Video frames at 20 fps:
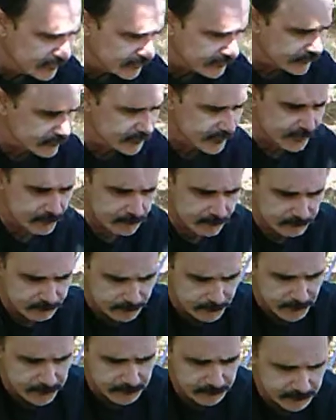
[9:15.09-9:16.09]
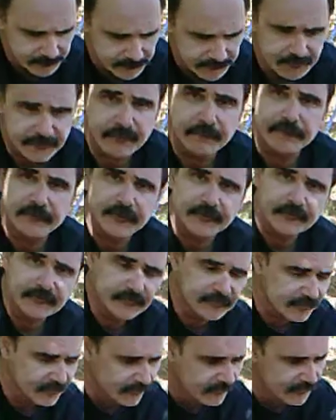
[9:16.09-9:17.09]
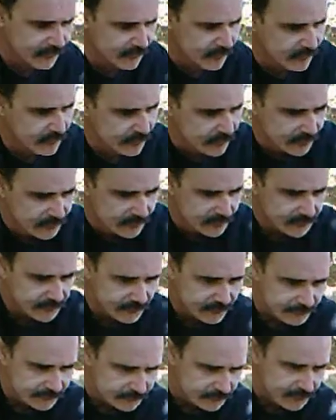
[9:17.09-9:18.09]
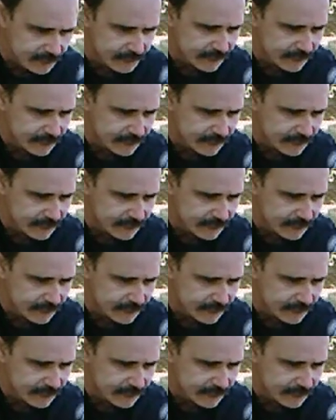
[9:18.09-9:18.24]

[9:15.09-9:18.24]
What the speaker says: you like seeing birds, and you